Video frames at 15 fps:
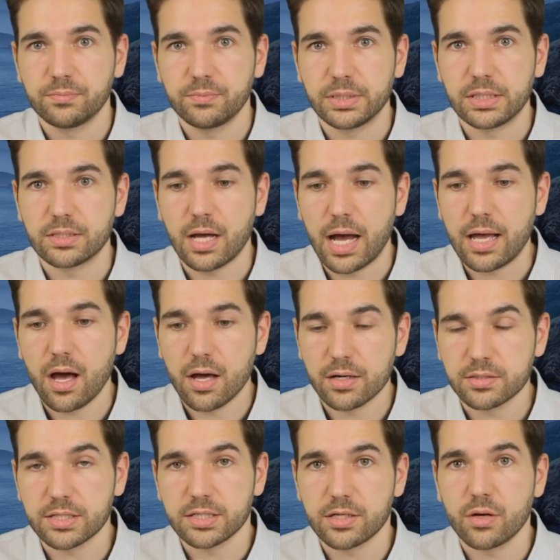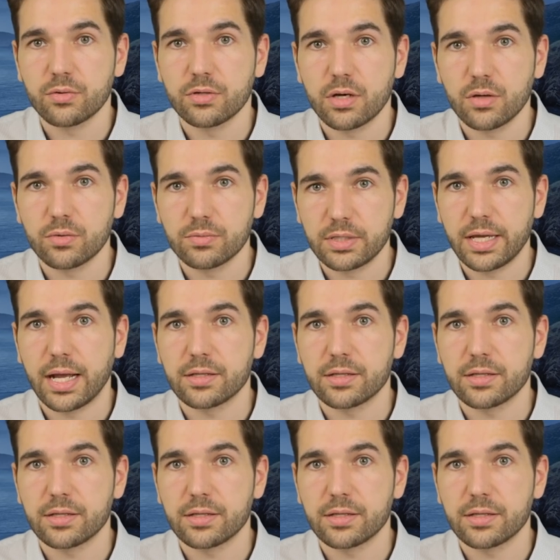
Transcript: because I honestly don't know the